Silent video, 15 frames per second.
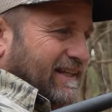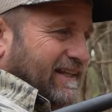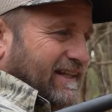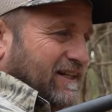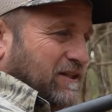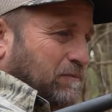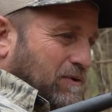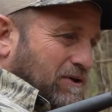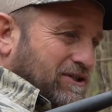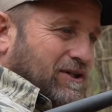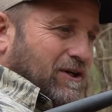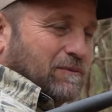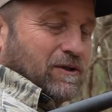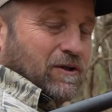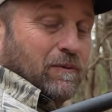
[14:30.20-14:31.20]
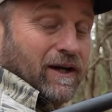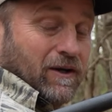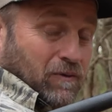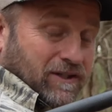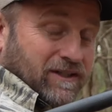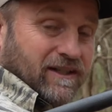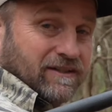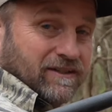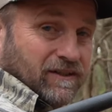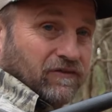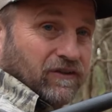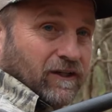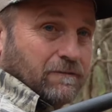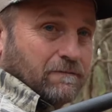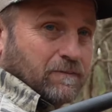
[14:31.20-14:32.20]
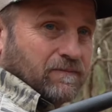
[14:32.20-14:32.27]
it's pretty sharp to go back and watch that stuff, y'all.